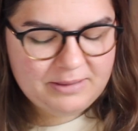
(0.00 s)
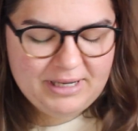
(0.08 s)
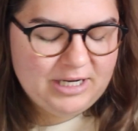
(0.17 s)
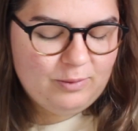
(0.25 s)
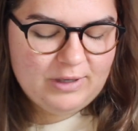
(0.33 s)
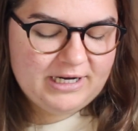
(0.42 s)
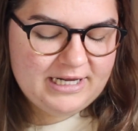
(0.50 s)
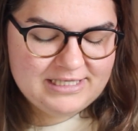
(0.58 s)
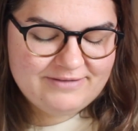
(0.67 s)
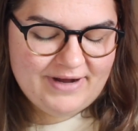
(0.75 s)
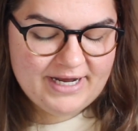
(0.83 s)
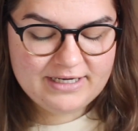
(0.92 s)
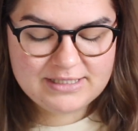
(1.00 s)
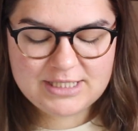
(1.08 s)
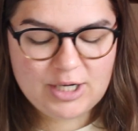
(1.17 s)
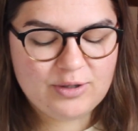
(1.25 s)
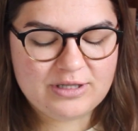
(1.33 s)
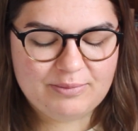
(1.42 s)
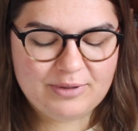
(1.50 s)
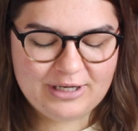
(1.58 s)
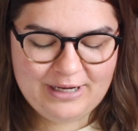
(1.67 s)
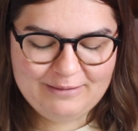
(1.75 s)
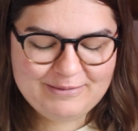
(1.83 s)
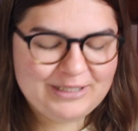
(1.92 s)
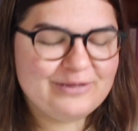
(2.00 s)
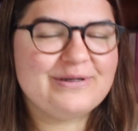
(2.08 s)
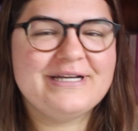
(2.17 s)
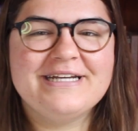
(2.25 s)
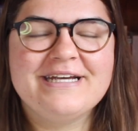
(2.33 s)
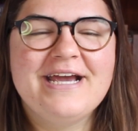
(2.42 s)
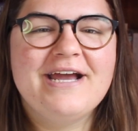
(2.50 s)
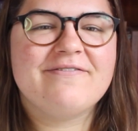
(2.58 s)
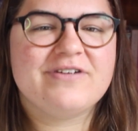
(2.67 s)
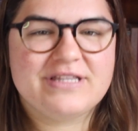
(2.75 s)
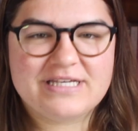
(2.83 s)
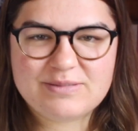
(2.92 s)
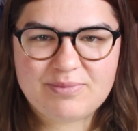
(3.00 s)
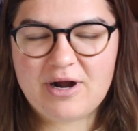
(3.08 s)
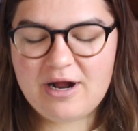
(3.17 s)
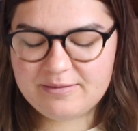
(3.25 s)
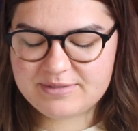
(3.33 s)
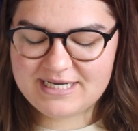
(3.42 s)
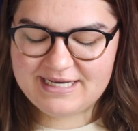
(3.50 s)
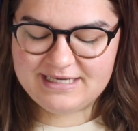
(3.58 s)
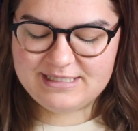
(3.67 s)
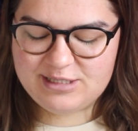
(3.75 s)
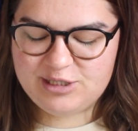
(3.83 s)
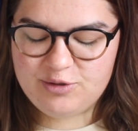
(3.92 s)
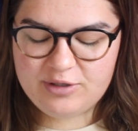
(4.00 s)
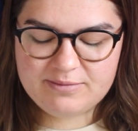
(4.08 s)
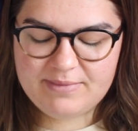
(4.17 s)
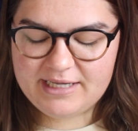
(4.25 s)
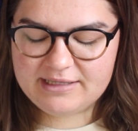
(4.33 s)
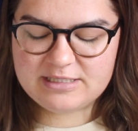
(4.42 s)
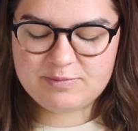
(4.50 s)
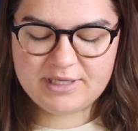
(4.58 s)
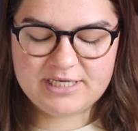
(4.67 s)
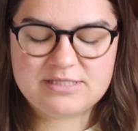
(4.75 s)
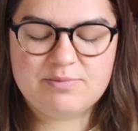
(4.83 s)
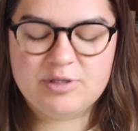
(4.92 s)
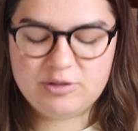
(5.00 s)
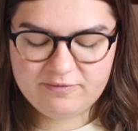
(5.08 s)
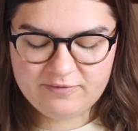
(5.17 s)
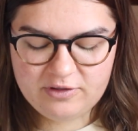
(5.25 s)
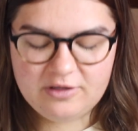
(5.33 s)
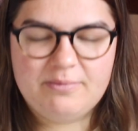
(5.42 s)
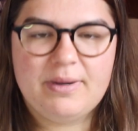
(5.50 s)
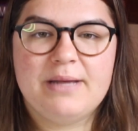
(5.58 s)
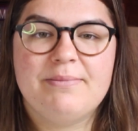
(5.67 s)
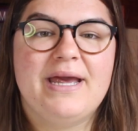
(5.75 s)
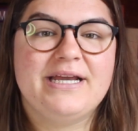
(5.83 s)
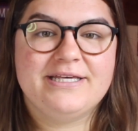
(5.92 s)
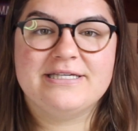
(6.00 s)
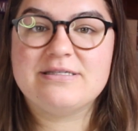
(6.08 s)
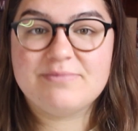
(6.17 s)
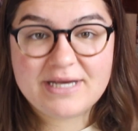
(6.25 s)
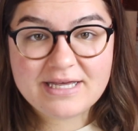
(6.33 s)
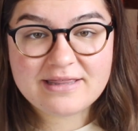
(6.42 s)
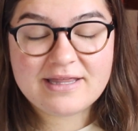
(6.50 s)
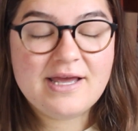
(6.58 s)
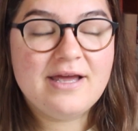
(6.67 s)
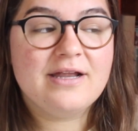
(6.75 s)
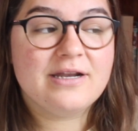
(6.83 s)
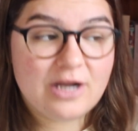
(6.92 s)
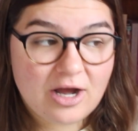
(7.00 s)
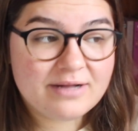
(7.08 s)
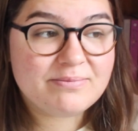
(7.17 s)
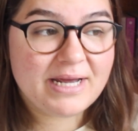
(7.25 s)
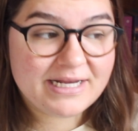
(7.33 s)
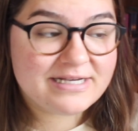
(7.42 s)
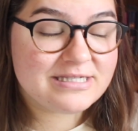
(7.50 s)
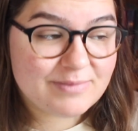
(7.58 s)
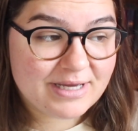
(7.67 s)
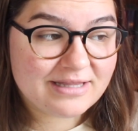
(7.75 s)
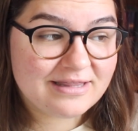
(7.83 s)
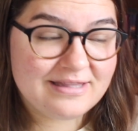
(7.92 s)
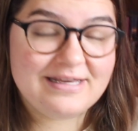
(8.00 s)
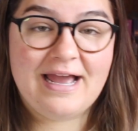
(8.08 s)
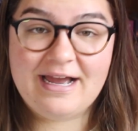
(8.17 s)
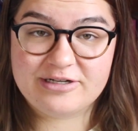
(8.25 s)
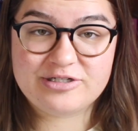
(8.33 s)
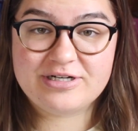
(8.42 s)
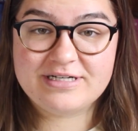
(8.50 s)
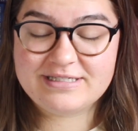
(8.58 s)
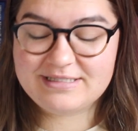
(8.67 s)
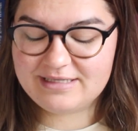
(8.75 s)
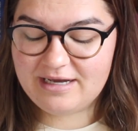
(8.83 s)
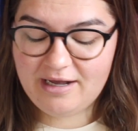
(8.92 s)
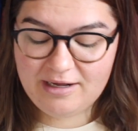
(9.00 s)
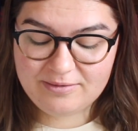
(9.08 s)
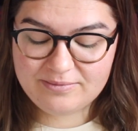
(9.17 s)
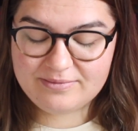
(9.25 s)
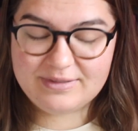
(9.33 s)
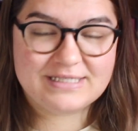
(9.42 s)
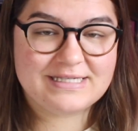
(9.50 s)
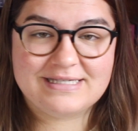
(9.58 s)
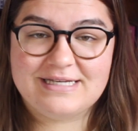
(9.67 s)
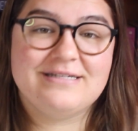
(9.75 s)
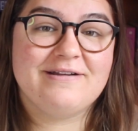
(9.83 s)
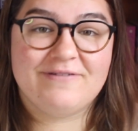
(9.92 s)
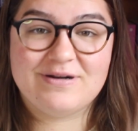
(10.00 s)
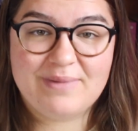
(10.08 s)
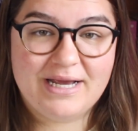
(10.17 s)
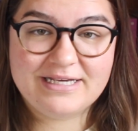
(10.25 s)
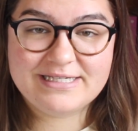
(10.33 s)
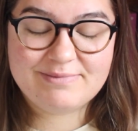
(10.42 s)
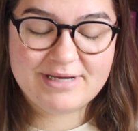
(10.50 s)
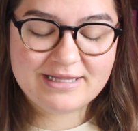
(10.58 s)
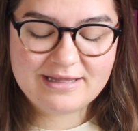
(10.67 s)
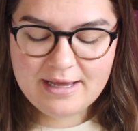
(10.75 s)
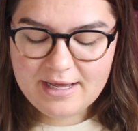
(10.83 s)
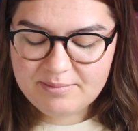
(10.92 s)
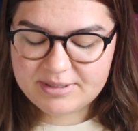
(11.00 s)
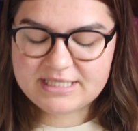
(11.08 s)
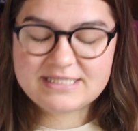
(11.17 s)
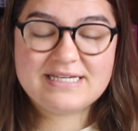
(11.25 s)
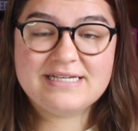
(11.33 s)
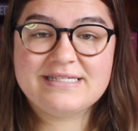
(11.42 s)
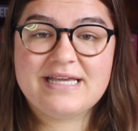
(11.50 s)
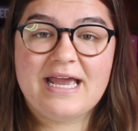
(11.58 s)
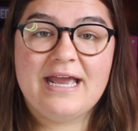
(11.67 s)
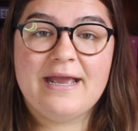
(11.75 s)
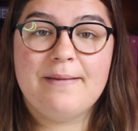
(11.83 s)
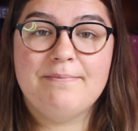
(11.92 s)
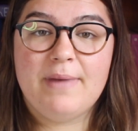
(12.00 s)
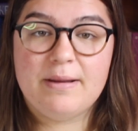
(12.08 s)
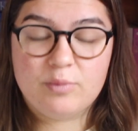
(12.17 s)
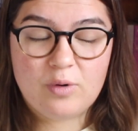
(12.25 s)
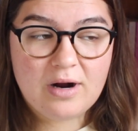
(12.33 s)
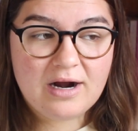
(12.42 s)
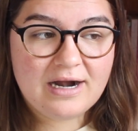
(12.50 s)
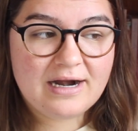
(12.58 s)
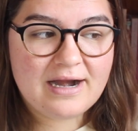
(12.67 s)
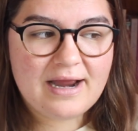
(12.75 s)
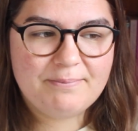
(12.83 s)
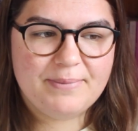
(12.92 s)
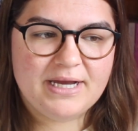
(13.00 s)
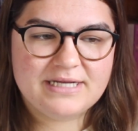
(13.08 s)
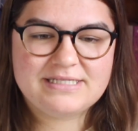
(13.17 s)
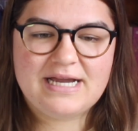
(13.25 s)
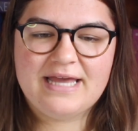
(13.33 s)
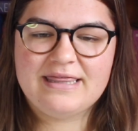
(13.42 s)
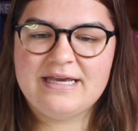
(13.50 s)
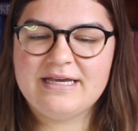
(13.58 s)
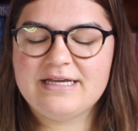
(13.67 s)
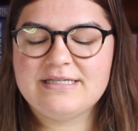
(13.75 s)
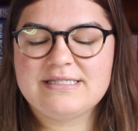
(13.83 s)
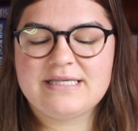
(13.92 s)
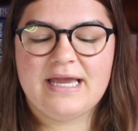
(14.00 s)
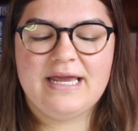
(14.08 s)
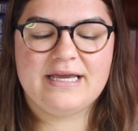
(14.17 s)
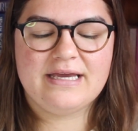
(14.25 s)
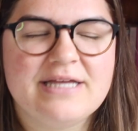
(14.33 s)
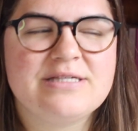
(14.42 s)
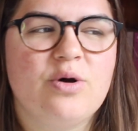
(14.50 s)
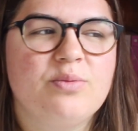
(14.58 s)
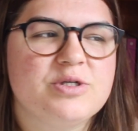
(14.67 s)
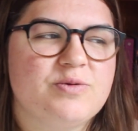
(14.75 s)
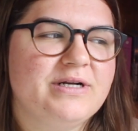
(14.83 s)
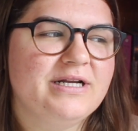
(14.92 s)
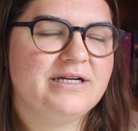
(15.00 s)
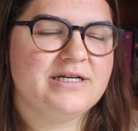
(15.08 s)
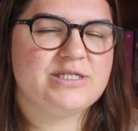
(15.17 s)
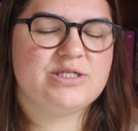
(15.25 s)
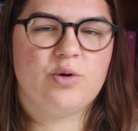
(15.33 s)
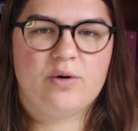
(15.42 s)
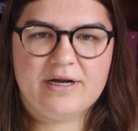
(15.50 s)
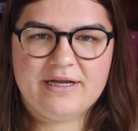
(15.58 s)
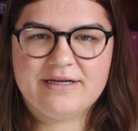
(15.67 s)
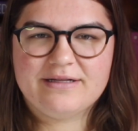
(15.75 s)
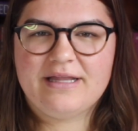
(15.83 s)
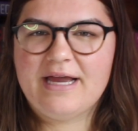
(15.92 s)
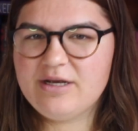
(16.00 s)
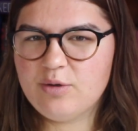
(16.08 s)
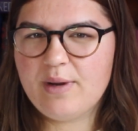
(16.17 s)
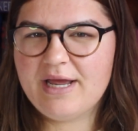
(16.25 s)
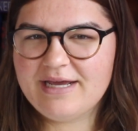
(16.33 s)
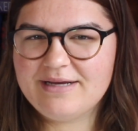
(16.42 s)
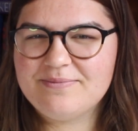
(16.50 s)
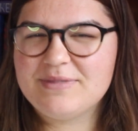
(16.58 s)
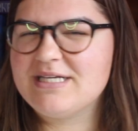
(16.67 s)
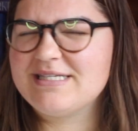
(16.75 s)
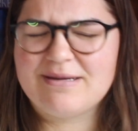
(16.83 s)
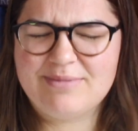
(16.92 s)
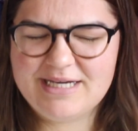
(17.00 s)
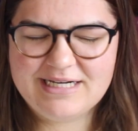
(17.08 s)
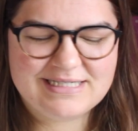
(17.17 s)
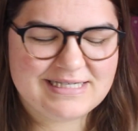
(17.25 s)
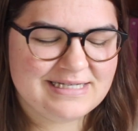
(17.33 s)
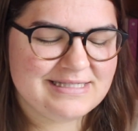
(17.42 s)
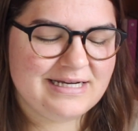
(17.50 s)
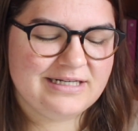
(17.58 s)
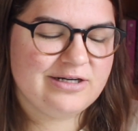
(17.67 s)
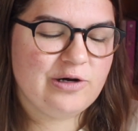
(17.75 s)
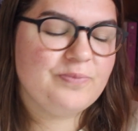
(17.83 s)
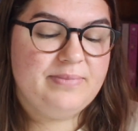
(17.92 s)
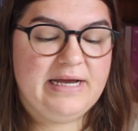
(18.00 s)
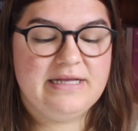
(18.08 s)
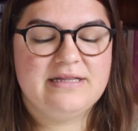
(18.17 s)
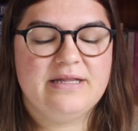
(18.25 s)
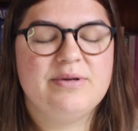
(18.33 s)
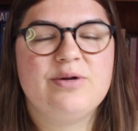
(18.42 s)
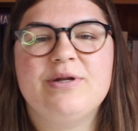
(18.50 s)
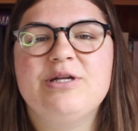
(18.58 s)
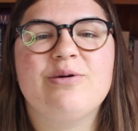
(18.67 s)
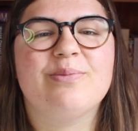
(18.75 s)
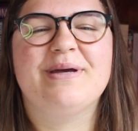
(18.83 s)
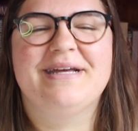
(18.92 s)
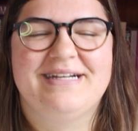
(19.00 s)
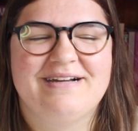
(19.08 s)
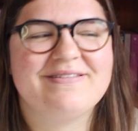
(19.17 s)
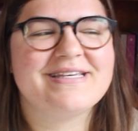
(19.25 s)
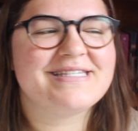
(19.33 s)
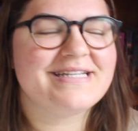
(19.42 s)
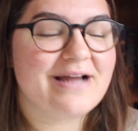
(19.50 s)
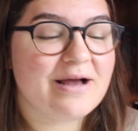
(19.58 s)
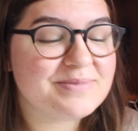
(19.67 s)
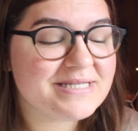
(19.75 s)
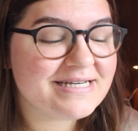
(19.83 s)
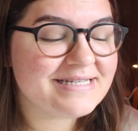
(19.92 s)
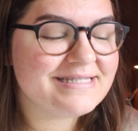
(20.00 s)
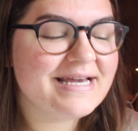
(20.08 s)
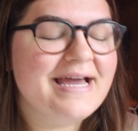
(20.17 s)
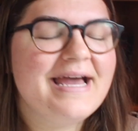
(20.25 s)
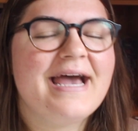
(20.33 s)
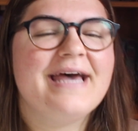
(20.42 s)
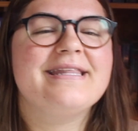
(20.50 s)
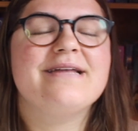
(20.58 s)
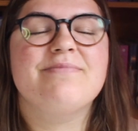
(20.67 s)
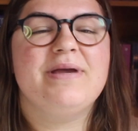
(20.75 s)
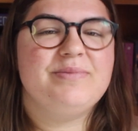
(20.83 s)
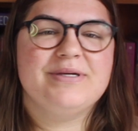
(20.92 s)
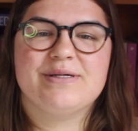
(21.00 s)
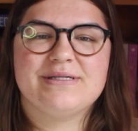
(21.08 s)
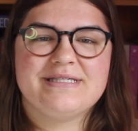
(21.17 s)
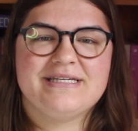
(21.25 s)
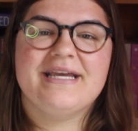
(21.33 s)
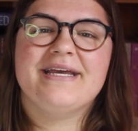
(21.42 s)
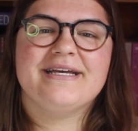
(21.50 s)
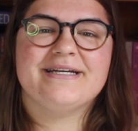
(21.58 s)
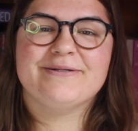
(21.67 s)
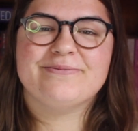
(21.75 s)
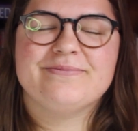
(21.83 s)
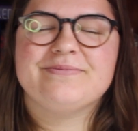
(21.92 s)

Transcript: make it work. It's fine. So the book I'm gonna read for this prompt is You Could Make This Place Beautiful by Maggie Smith. Not Maggie Smith, the actress. This is a different Maggie Smith, but this is a memoir, but I think it's like, it's almost written in a story-like way. Does that make any sense? I don't know. But let me read you a bit of the synopsis and then maybe you'll see